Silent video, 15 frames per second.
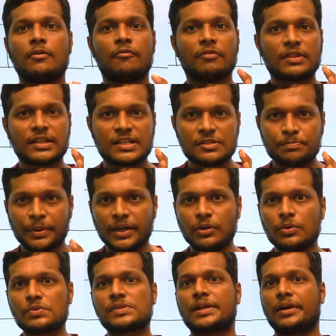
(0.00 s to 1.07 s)
With respect
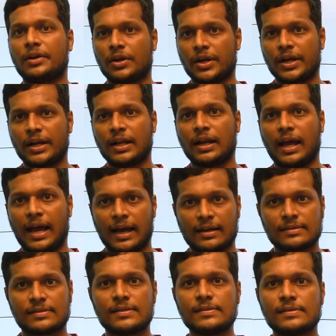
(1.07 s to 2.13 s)
to centroidal
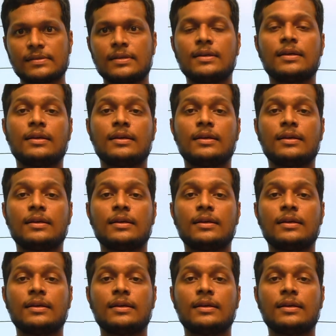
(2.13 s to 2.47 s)
axis,